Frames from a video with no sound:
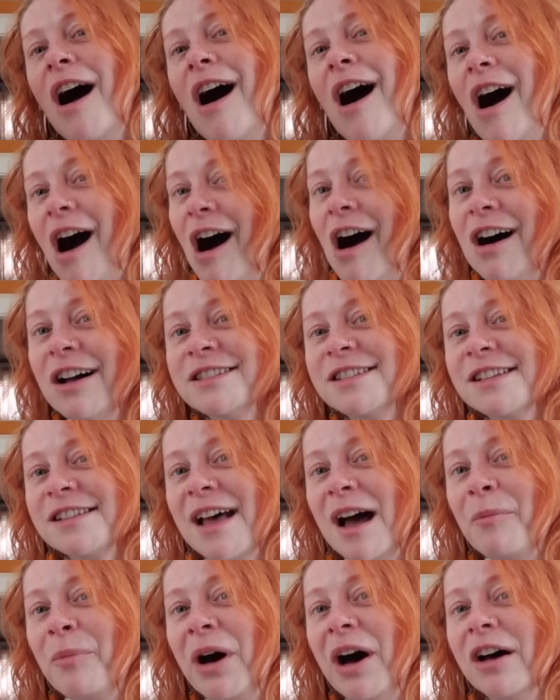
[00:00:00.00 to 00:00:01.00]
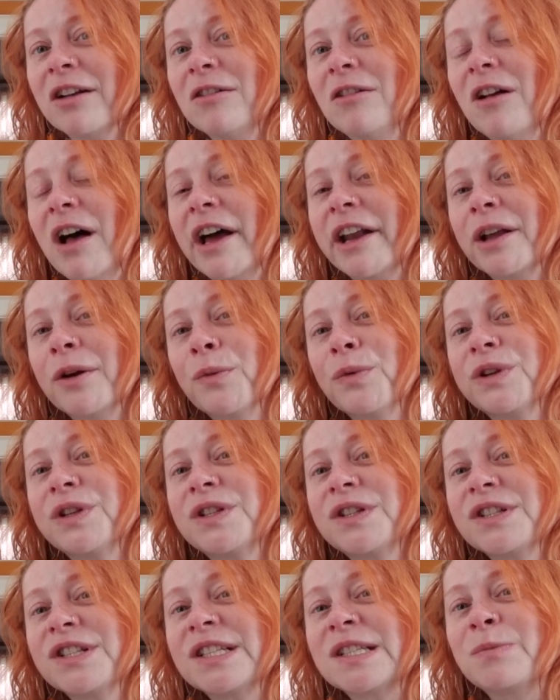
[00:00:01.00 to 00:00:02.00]
onto that puddle and it would
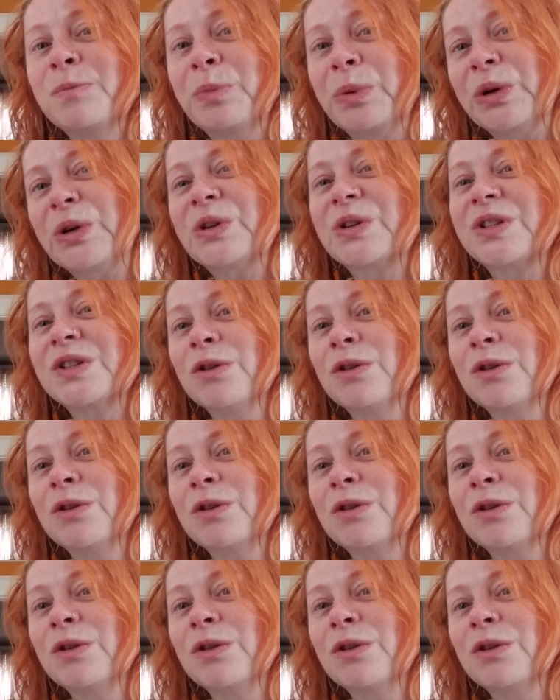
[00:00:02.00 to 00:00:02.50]
disperse